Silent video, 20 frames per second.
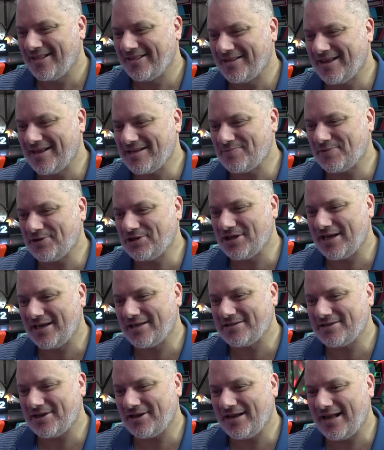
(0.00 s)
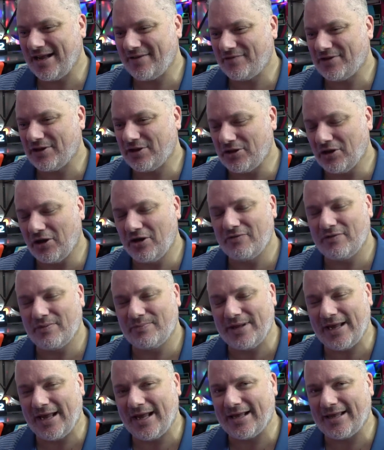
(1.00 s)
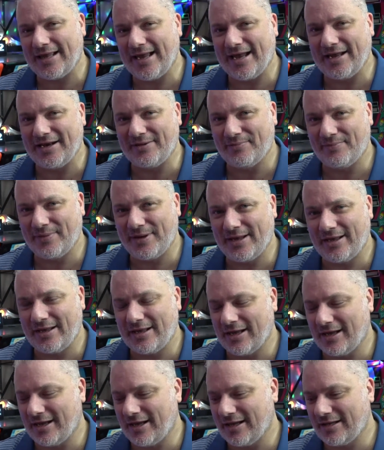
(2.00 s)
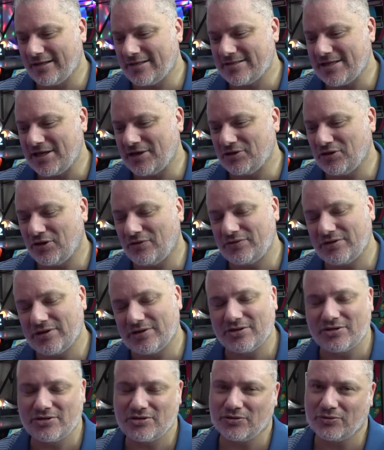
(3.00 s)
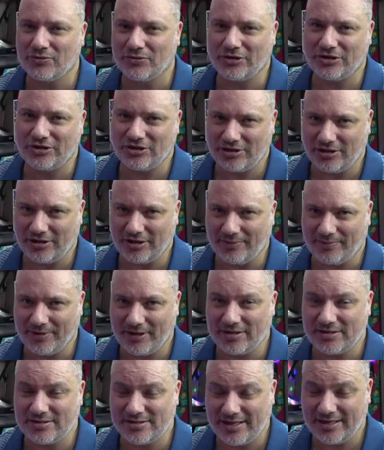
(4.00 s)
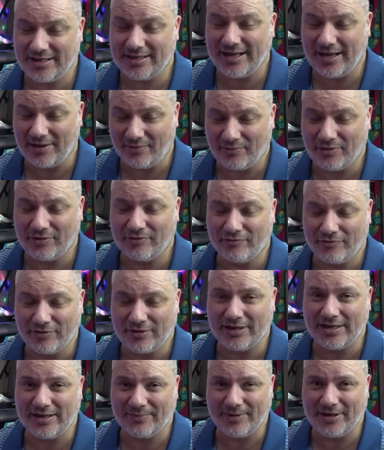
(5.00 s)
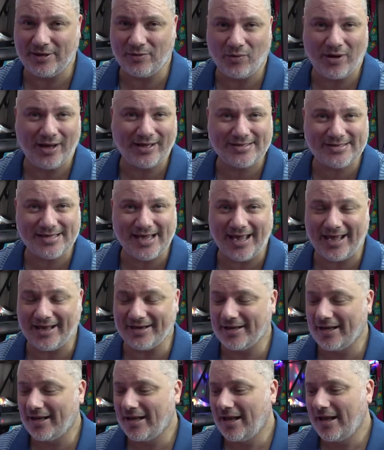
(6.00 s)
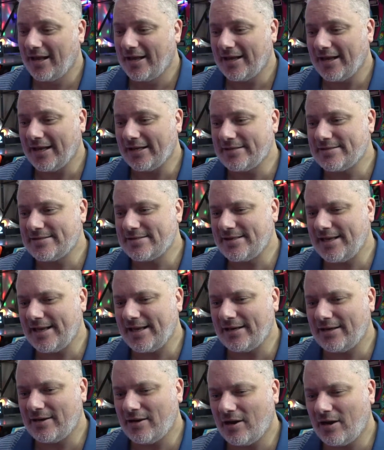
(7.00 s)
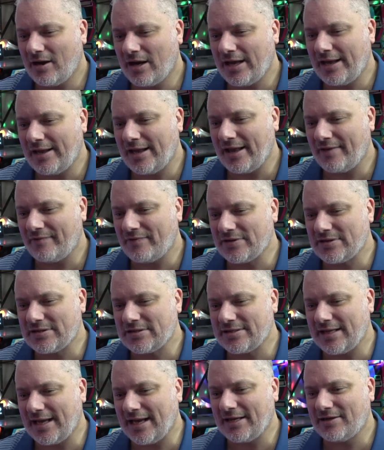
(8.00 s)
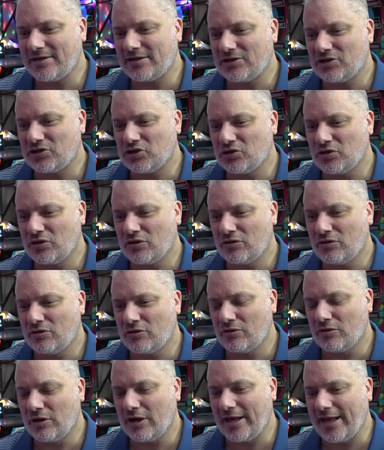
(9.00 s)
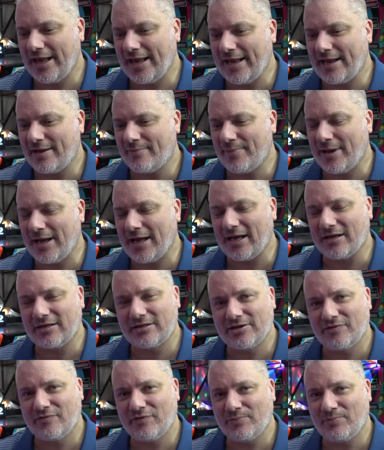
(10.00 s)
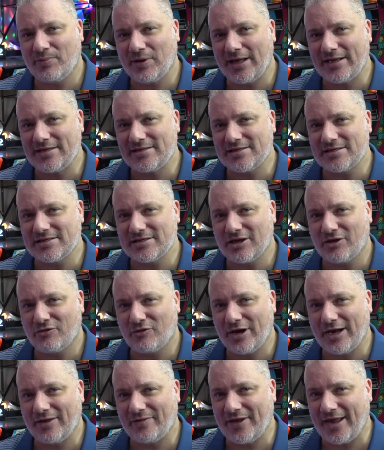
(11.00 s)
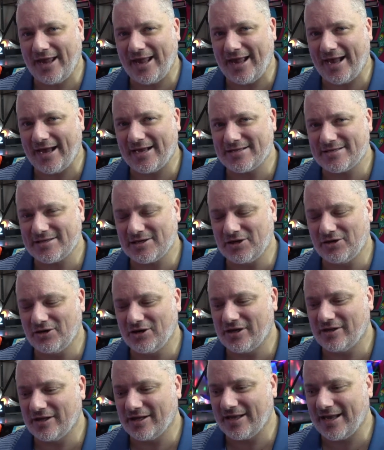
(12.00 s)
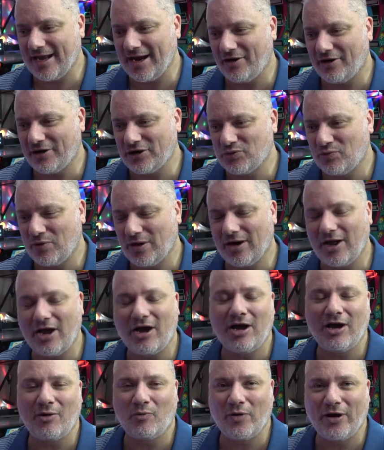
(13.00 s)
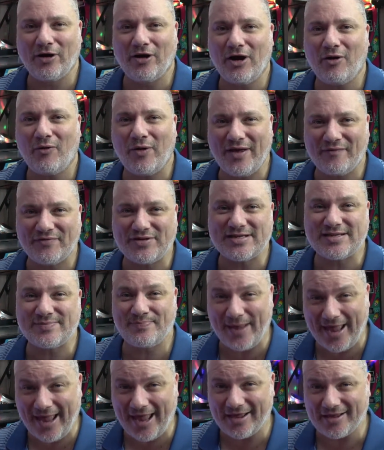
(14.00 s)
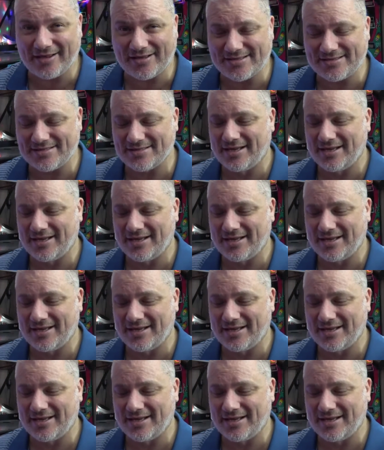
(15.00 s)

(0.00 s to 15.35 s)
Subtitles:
These machines don't have to go from the arcade and be sent off to the storage unit, because then that would really be quite sad. Instead, I have started to earmark different places around the house, including the garage, where I'll have spare